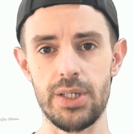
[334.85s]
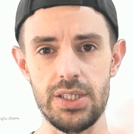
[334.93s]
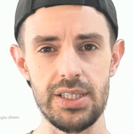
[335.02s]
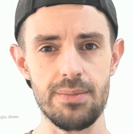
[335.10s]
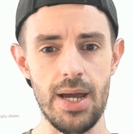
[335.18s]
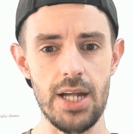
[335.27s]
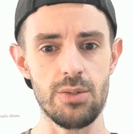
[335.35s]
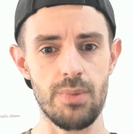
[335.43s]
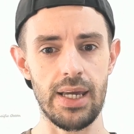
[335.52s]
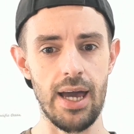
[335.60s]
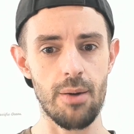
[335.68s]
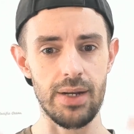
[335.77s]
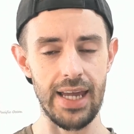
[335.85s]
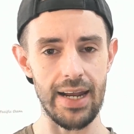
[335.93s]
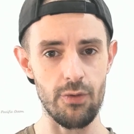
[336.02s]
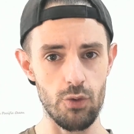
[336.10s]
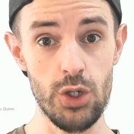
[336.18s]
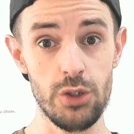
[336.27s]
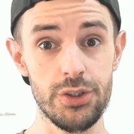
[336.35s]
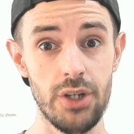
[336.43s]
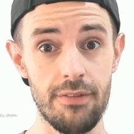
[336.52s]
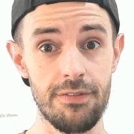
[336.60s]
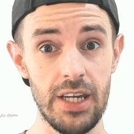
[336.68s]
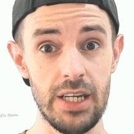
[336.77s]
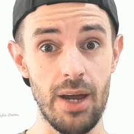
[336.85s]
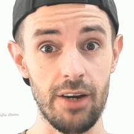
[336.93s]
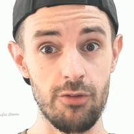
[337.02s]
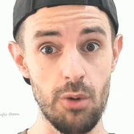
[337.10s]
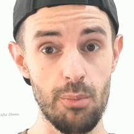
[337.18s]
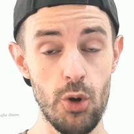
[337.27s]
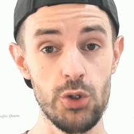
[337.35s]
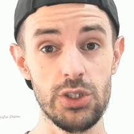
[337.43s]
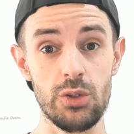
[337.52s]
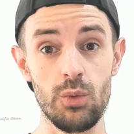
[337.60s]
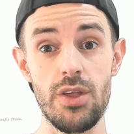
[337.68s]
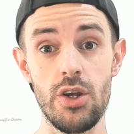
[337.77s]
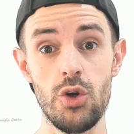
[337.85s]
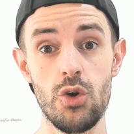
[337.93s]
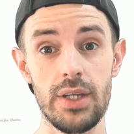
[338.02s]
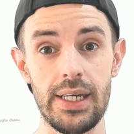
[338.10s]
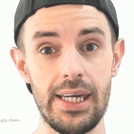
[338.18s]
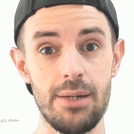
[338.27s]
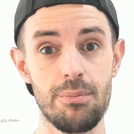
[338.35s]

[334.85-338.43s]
but just imagine being able to get real-time feedback from a person with a Neuralink